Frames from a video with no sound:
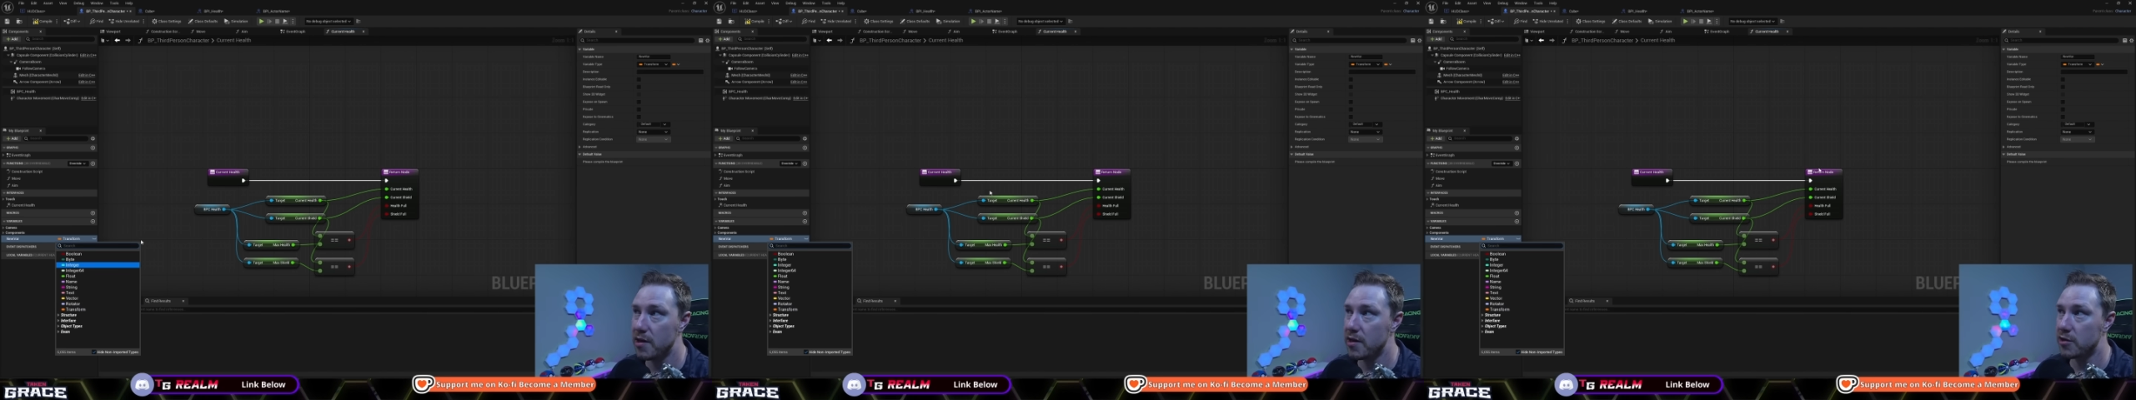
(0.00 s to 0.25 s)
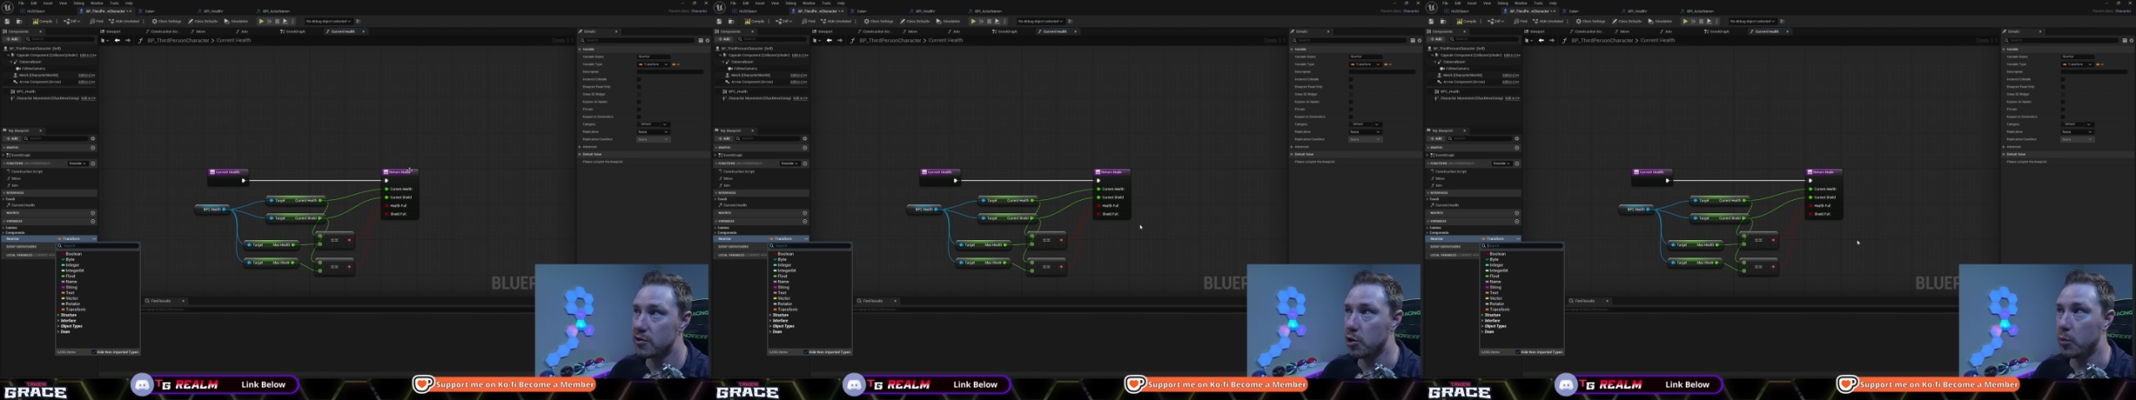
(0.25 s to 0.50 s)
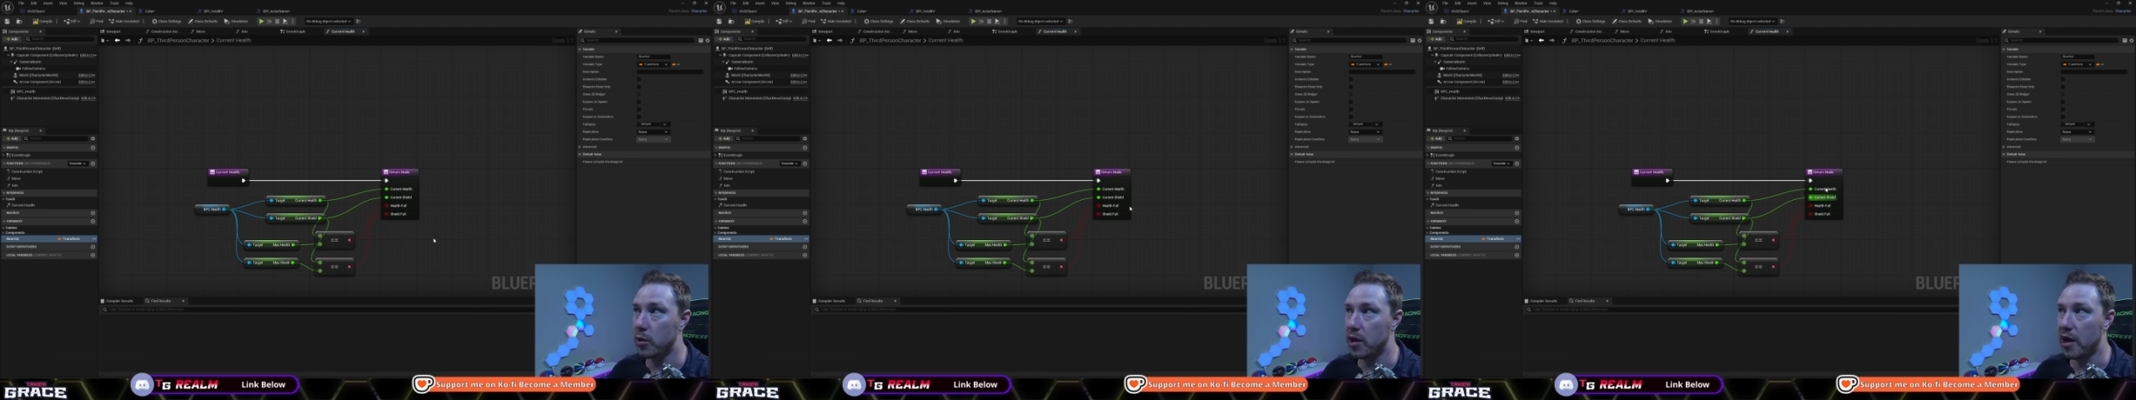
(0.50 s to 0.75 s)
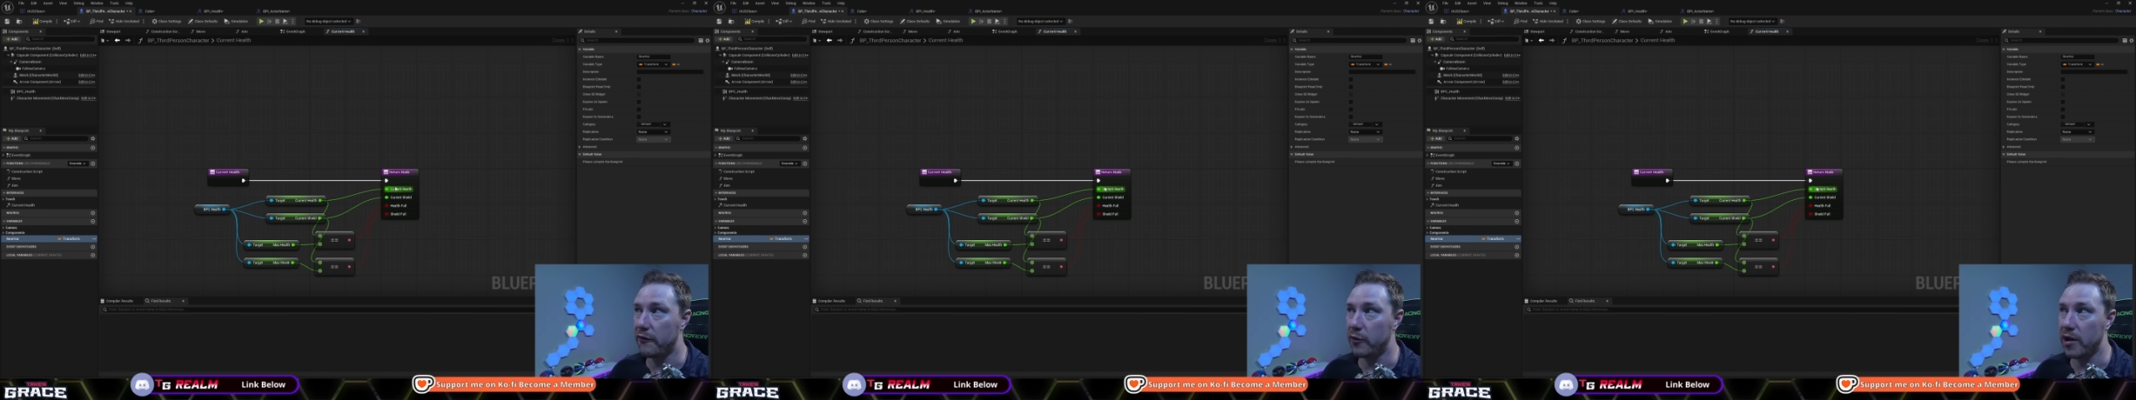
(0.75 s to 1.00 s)
So we,
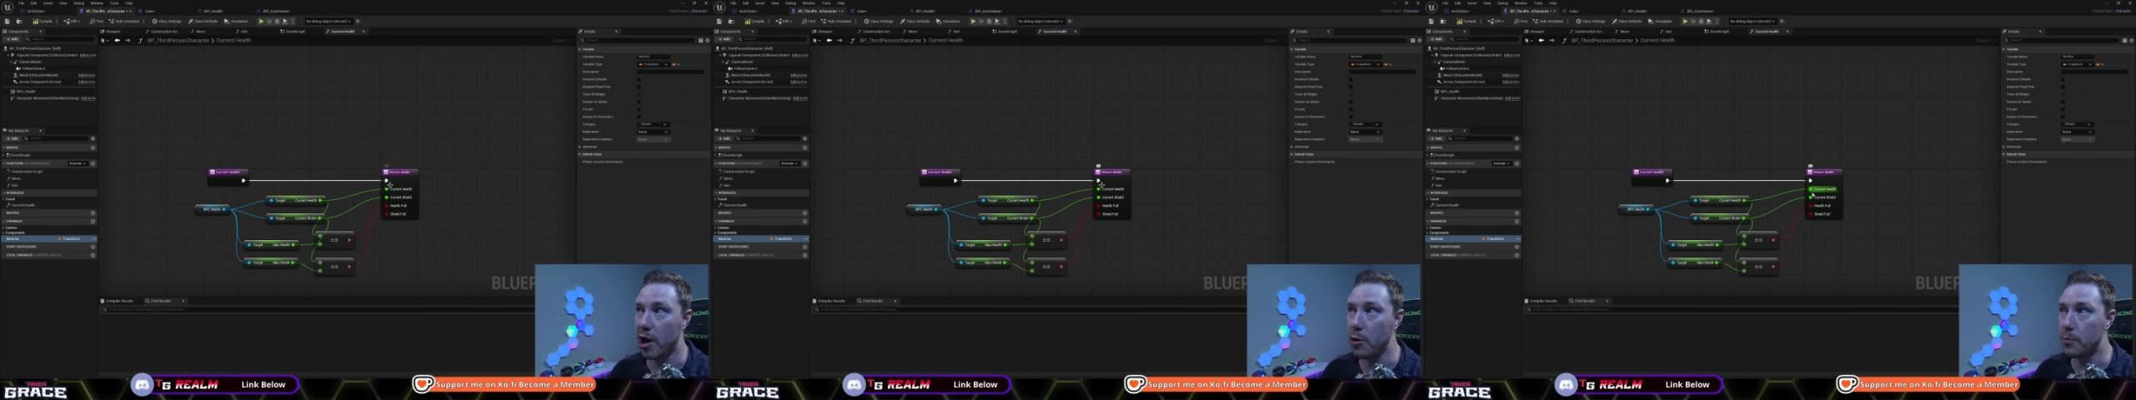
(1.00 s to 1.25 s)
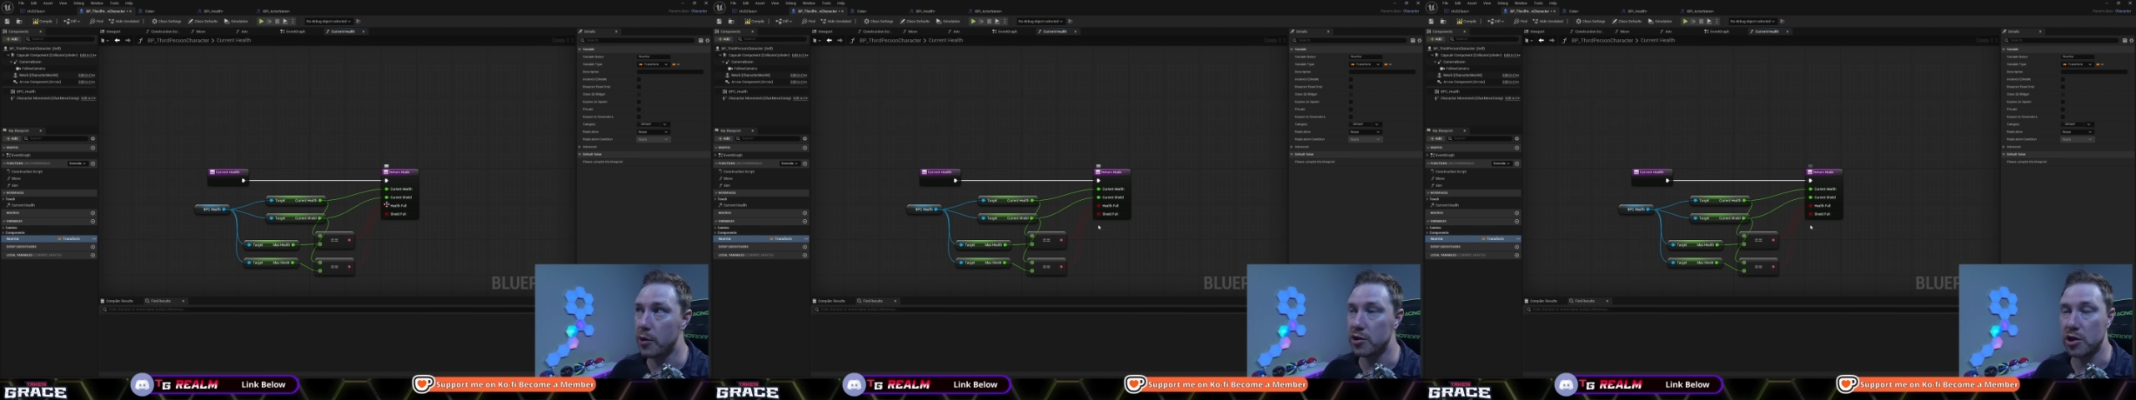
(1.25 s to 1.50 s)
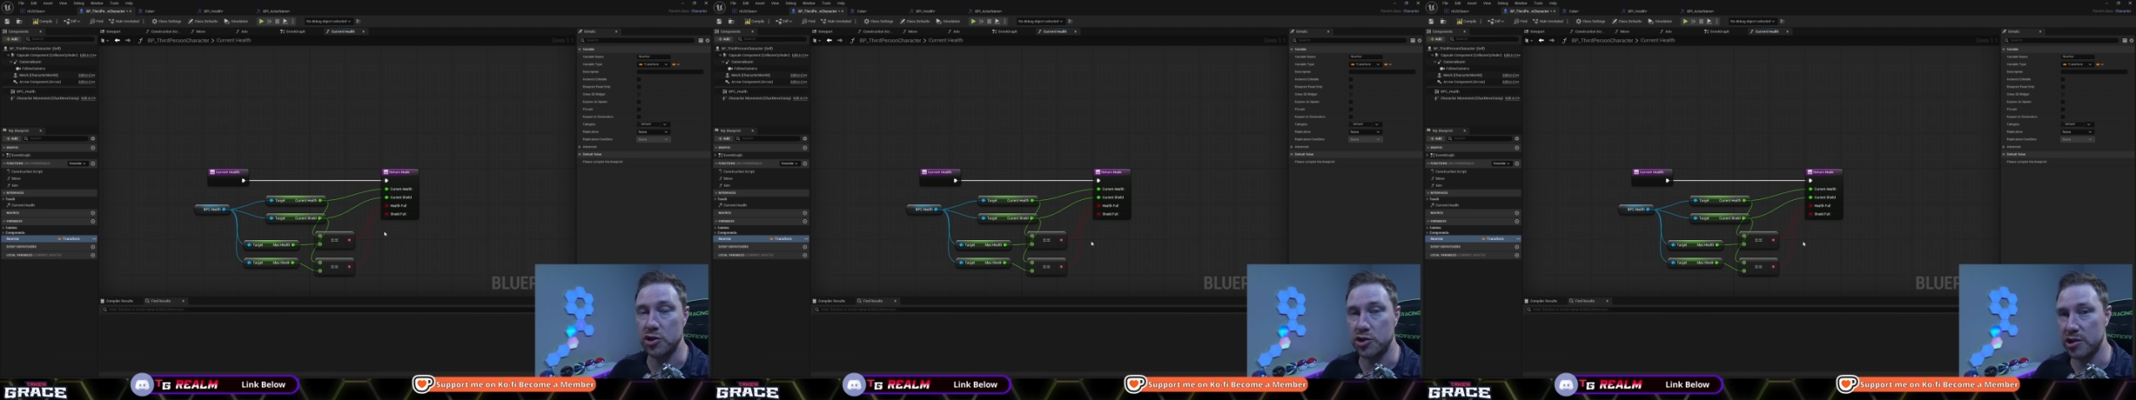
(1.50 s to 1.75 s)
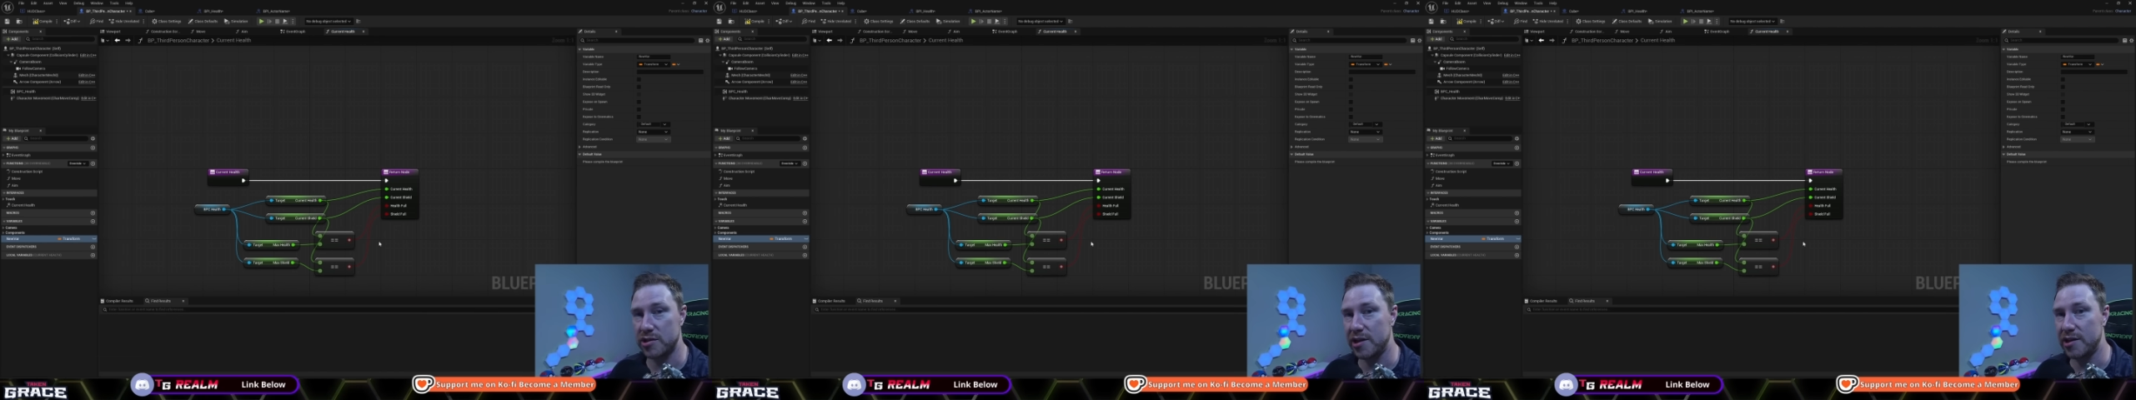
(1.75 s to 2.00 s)
if we output
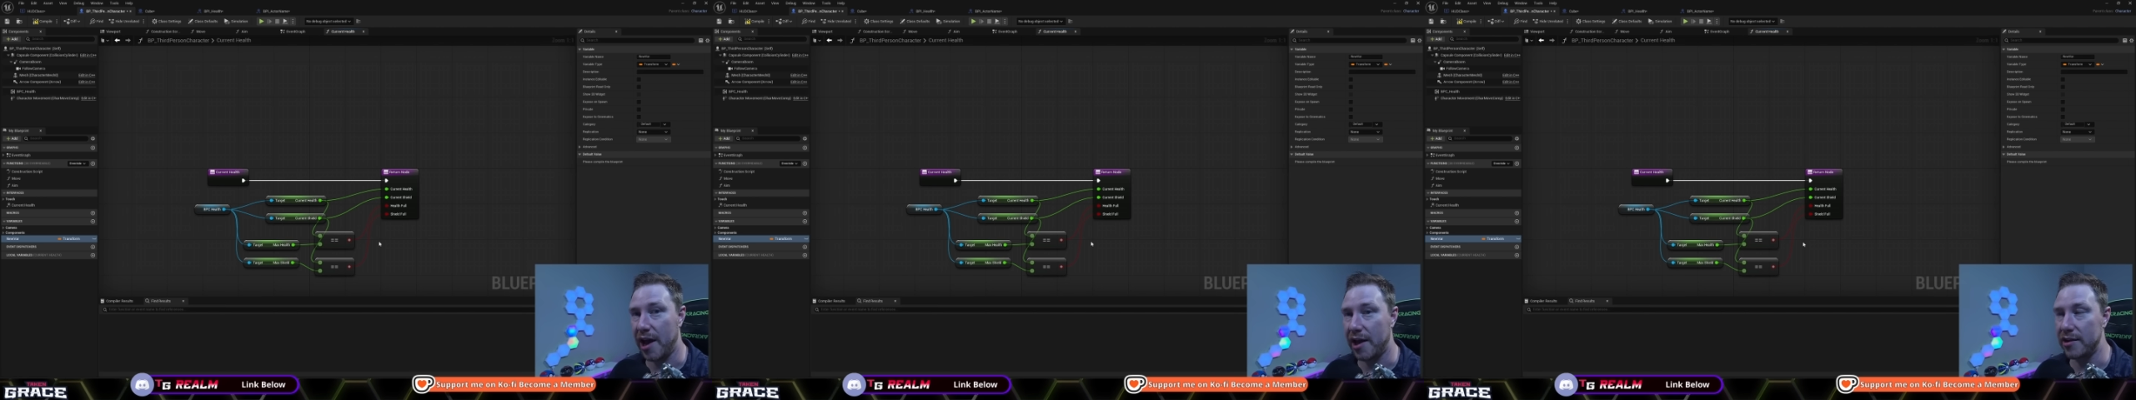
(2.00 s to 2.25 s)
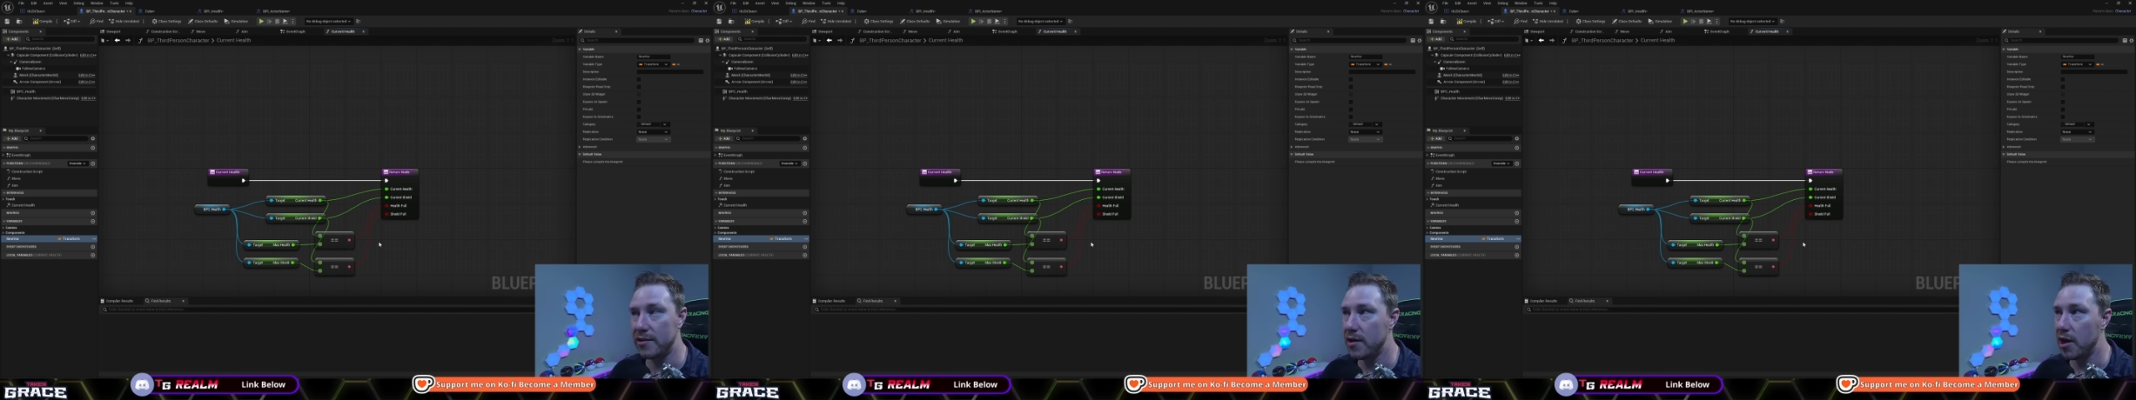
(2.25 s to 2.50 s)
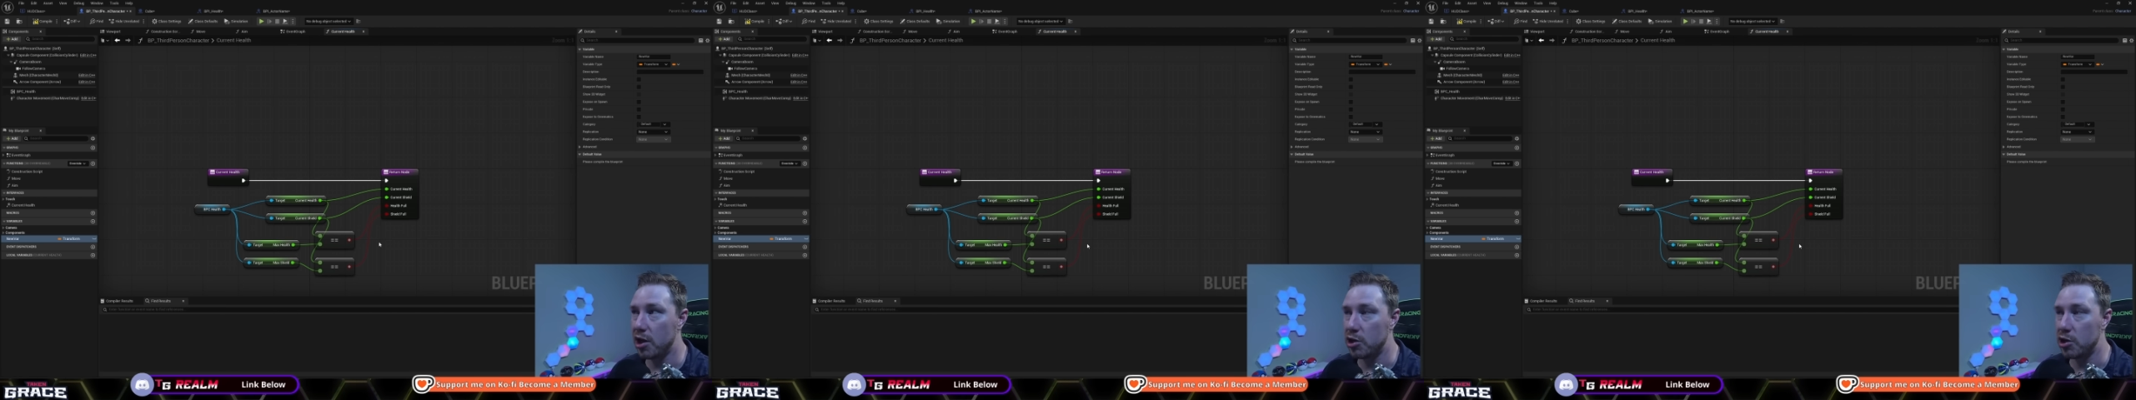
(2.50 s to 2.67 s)
just the data,